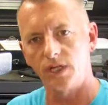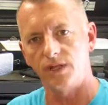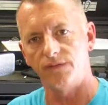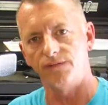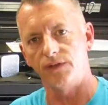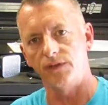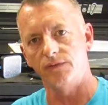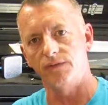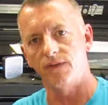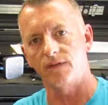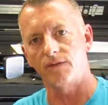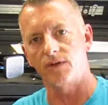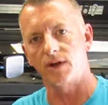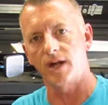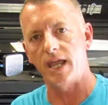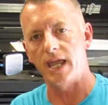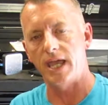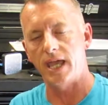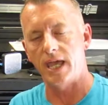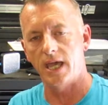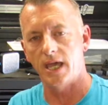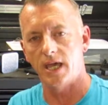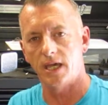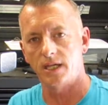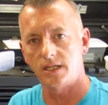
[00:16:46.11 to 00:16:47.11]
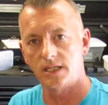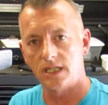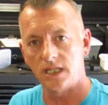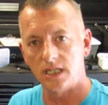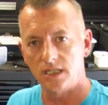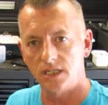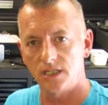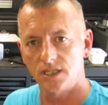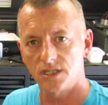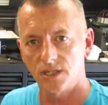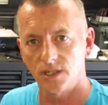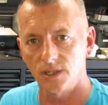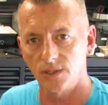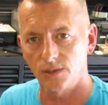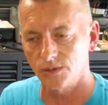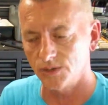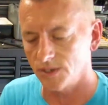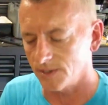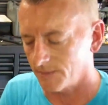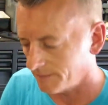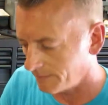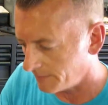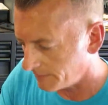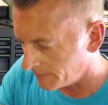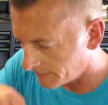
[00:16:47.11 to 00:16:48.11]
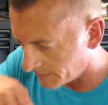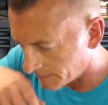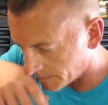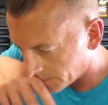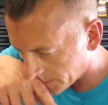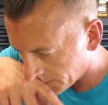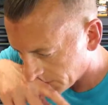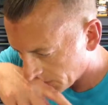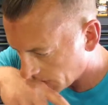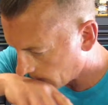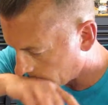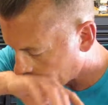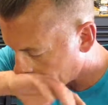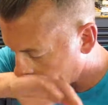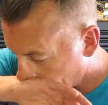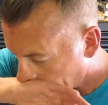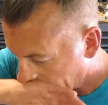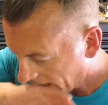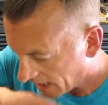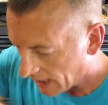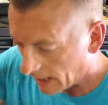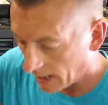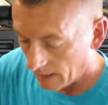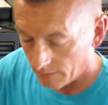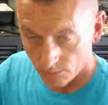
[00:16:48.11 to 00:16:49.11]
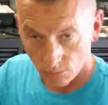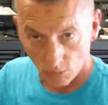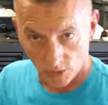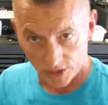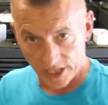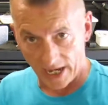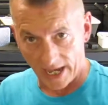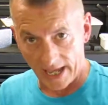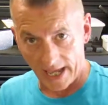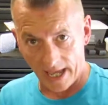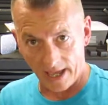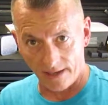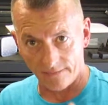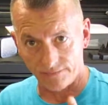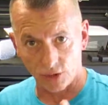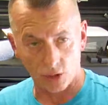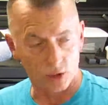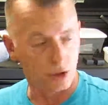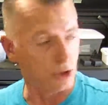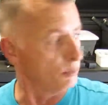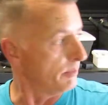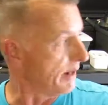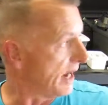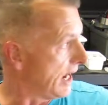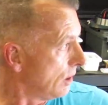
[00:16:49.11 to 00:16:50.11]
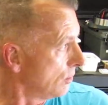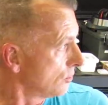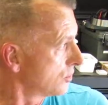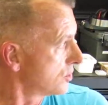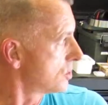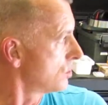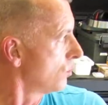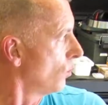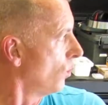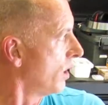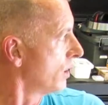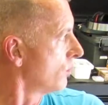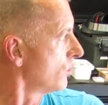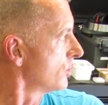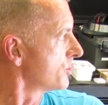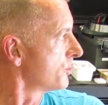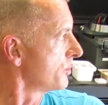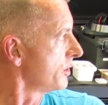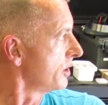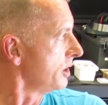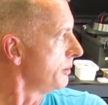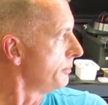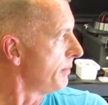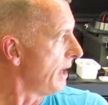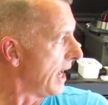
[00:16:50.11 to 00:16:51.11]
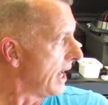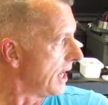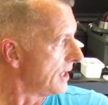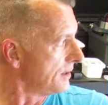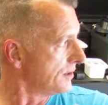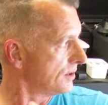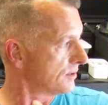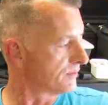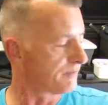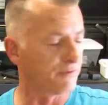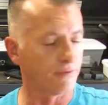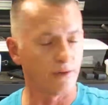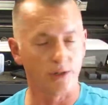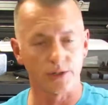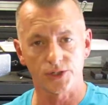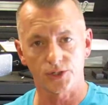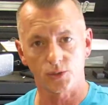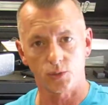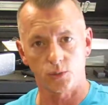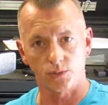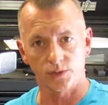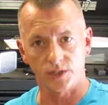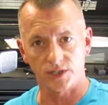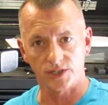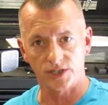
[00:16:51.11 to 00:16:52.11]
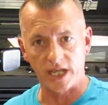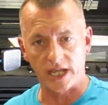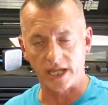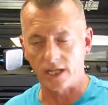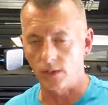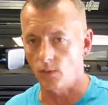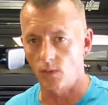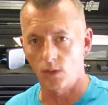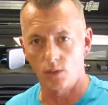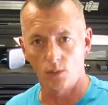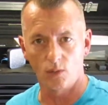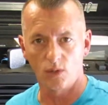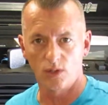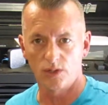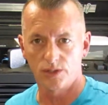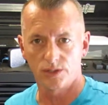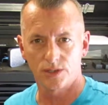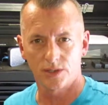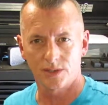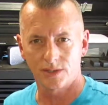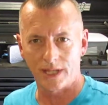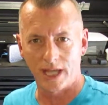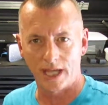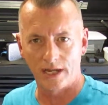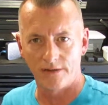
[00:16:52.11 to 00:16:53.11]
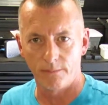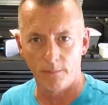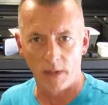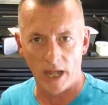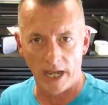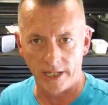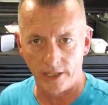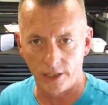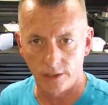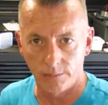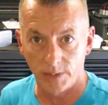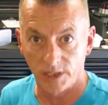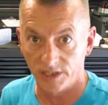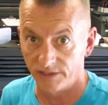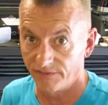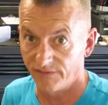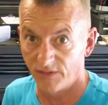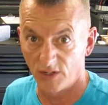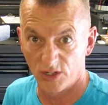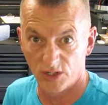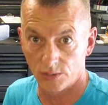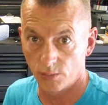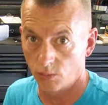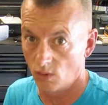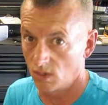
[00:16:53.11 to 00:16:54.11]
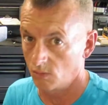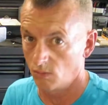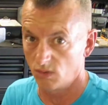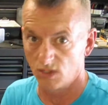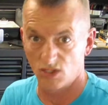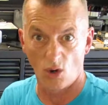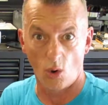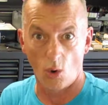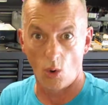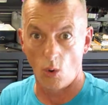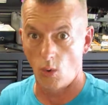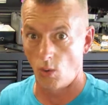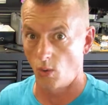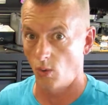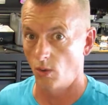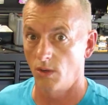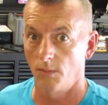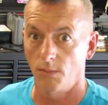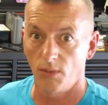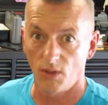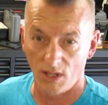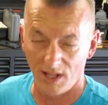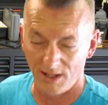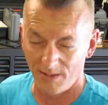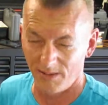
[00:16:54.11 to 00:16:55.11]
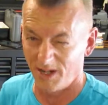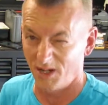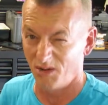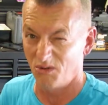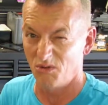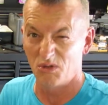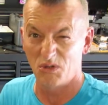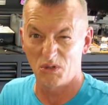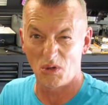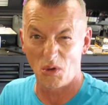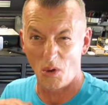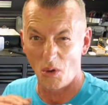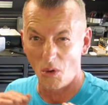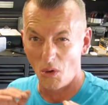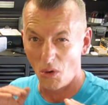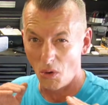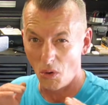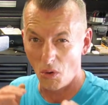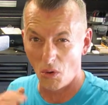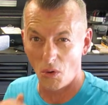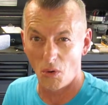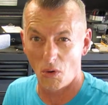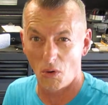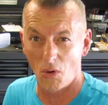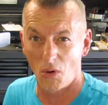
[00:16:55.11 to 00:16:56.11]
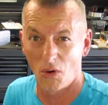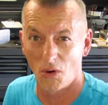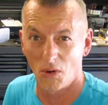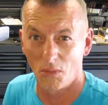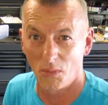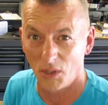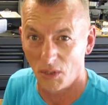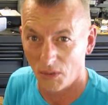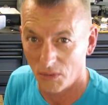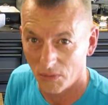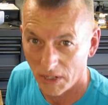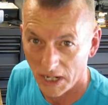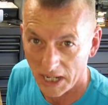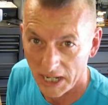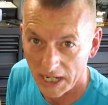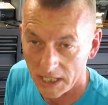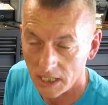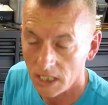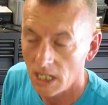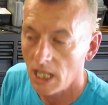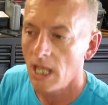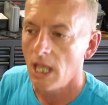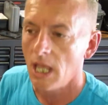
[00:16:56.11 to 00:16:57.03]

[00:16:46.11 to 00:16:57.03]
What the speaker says: if you've ever had kidney stones, which I have 2 bouts. One was really bad. The second one was kind of minor, but the first one was horrible. I mean, it was horrible, right?